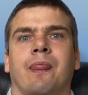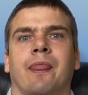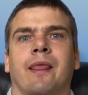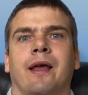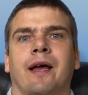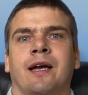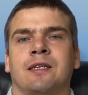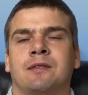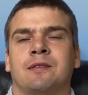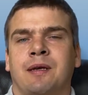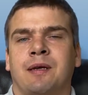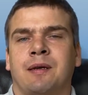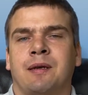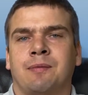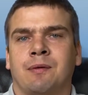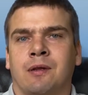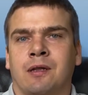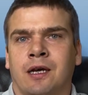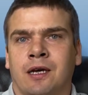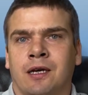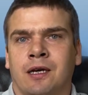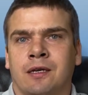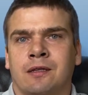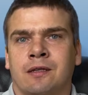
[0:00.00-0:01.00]
as
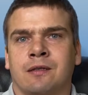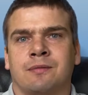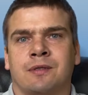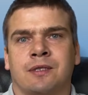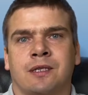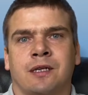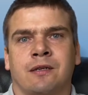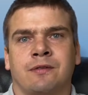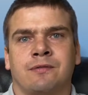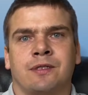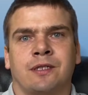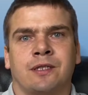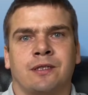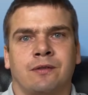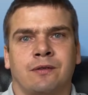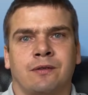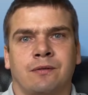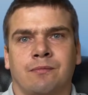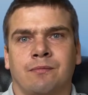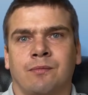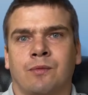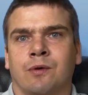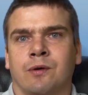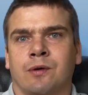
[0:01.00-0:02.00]
people lock themselves
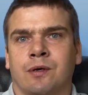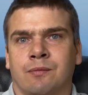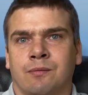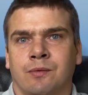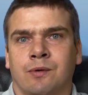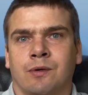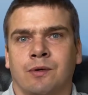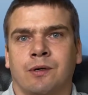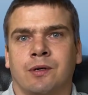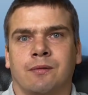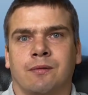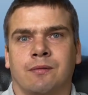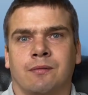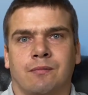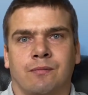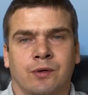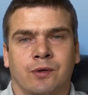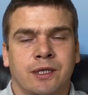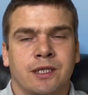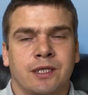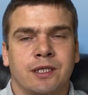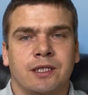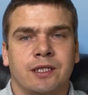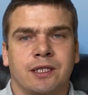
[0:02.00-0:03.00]
into more and more
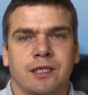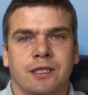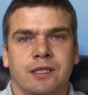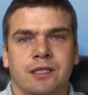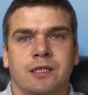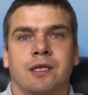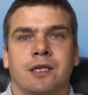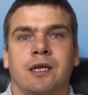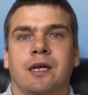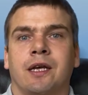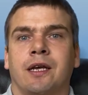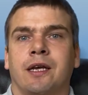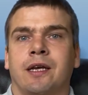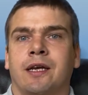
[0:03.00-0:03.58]
mortgages,